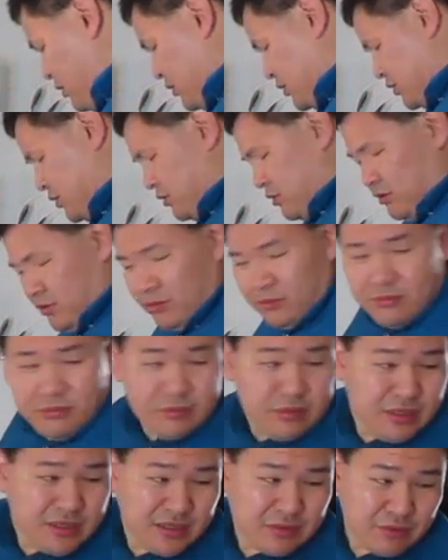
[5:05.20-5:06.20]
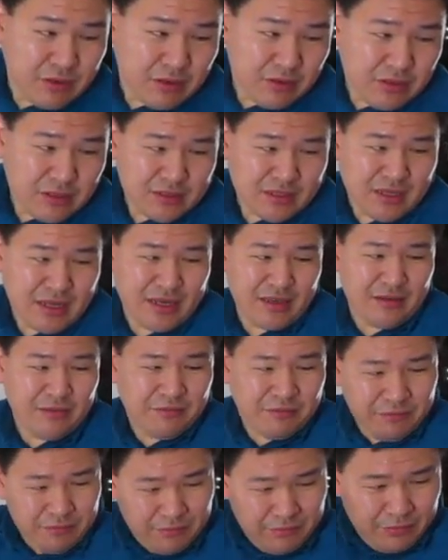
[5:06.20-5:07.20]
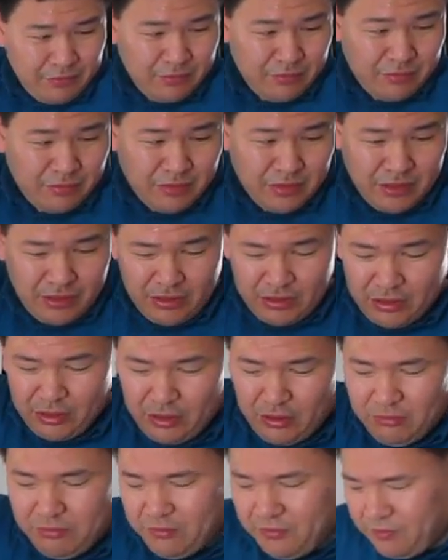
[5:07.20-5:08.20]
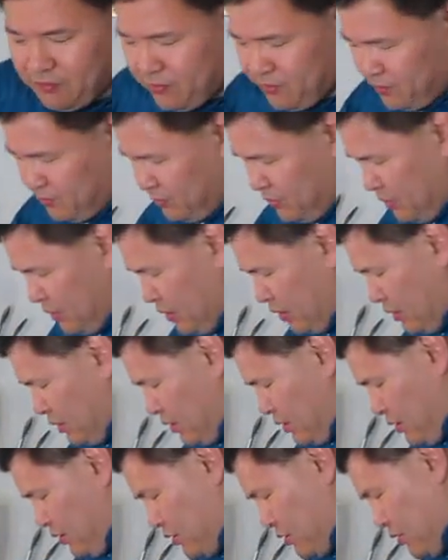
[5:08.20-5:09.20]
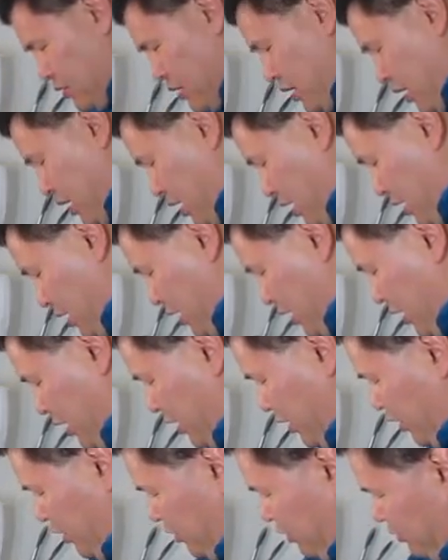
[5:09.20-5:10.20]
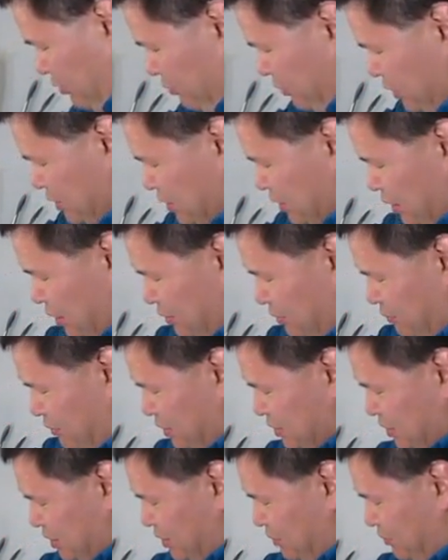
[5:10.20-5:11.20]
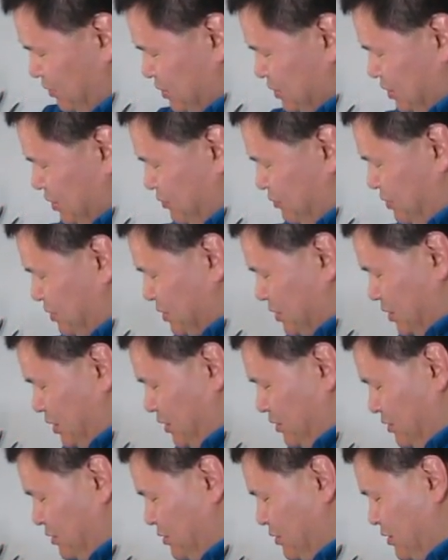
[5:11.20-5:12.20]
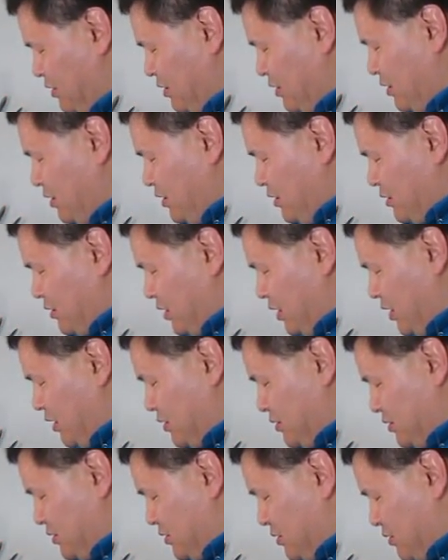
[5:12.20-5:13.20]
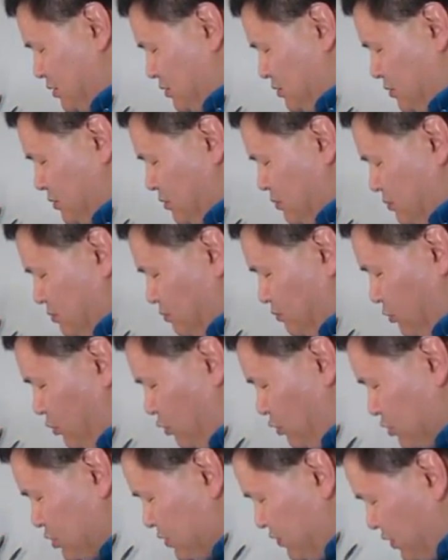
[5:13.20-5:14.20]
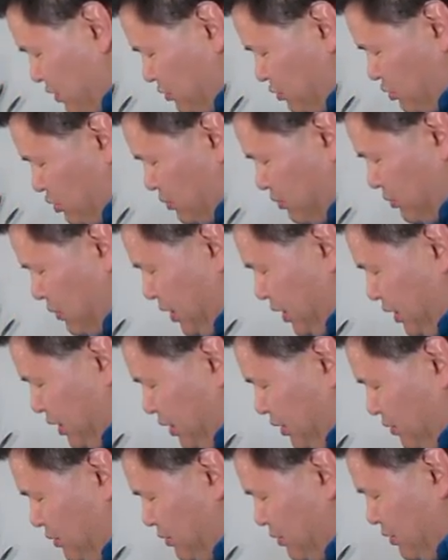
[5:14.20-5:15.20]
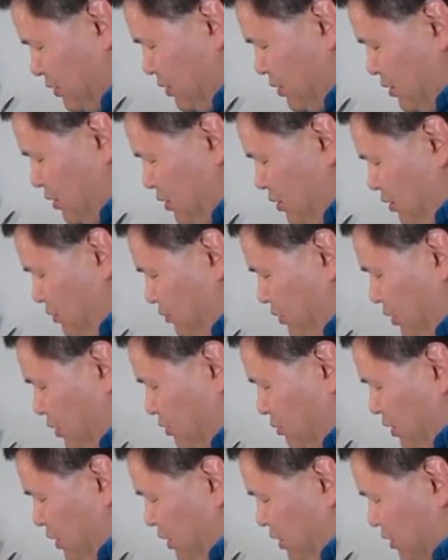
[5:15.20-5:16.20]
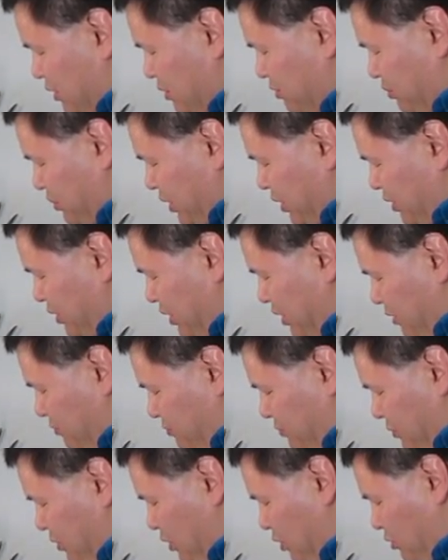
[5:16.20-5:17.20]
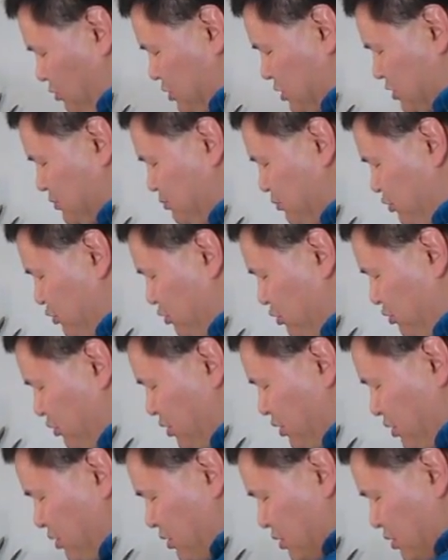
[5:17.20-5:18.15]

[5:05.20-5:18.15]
So this is what it looks like. There you go. Go ahead and whisk it, whisk it, whisk it, whisk it. Get most of it incorporated. We don't want it completely, you know, smooth.